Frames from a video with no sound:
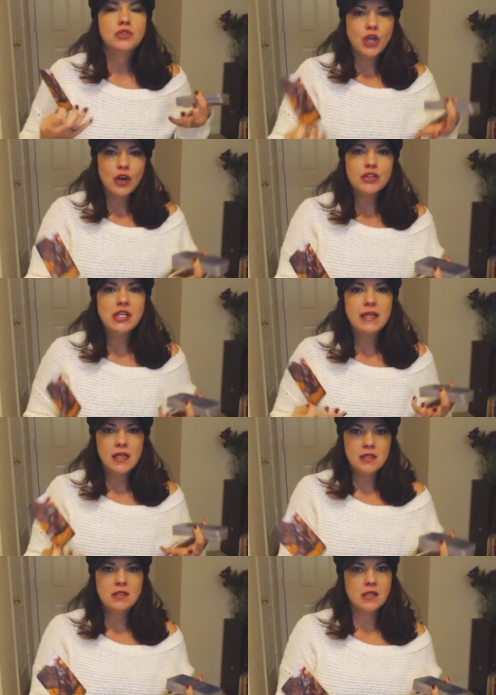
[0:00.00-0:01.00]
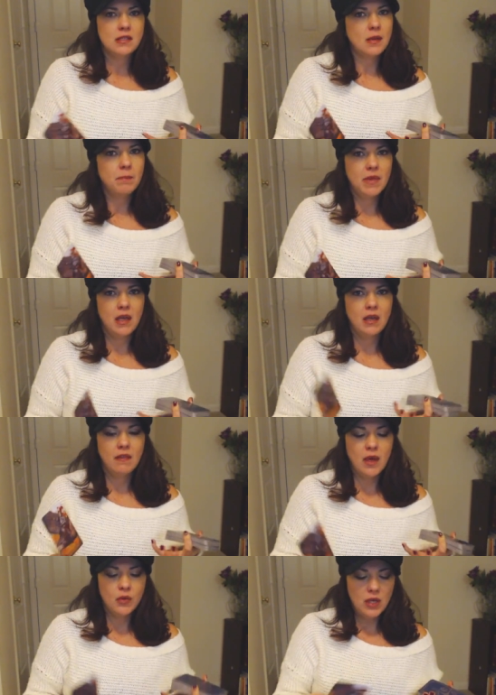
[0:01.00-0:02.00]
charging into
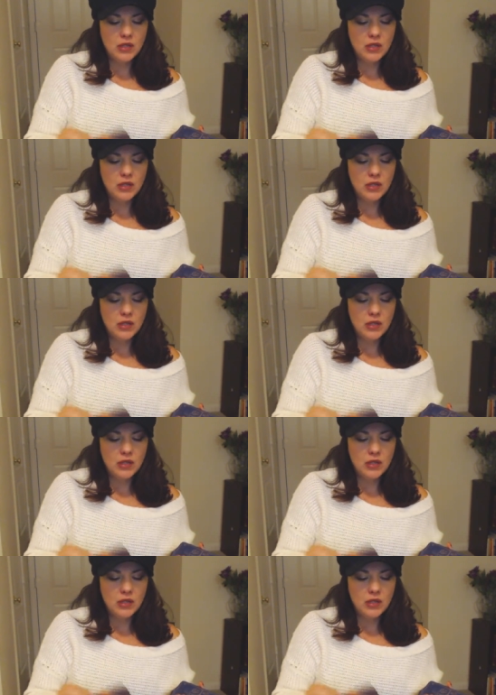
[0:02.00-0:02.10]
something that